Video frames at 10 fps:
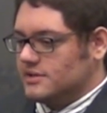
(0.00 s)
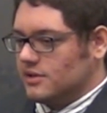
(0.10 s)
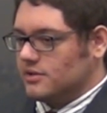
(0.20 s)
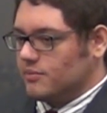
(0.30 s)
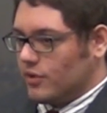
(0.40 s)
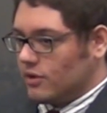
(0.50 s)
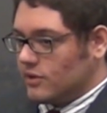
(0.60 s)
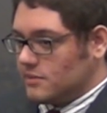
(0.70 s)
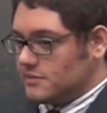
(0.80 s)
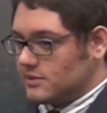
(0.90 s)
certain
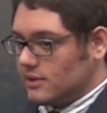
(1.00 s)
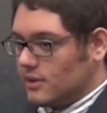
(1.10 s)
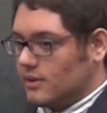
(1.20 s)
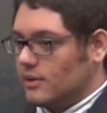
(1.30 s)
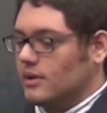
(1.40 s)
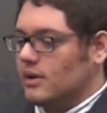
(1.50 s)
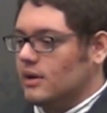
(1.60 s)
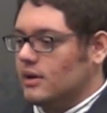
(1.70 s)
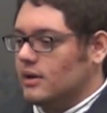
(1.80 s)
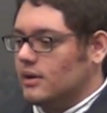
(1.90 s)
programs
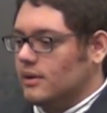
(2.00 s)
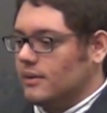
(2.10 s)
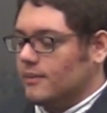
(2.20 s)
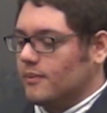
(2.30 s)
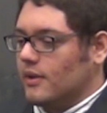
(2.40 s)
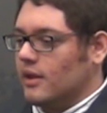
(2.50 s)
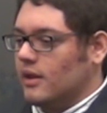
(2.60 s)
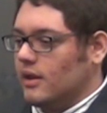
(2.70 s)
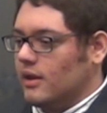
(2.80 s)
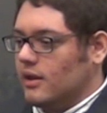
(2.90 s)
uh,
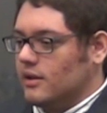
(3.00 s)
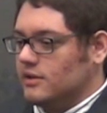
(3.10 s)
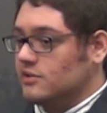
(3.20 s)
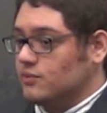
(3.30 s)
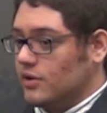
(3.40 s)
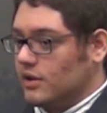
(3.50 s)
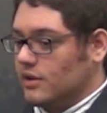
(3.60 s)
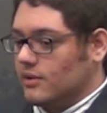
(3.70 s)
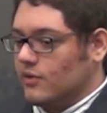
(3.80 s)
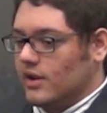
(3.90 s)
and
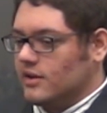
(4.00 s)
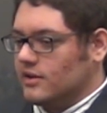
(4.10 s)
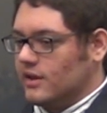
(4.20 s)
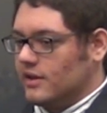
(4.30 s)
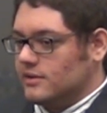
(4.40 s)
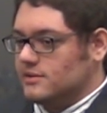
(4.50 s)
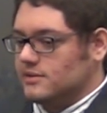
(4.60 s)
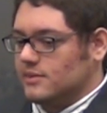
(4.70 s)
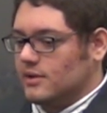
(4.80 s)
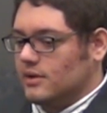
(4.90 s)
networking, creating
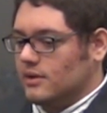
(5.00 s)
LANs,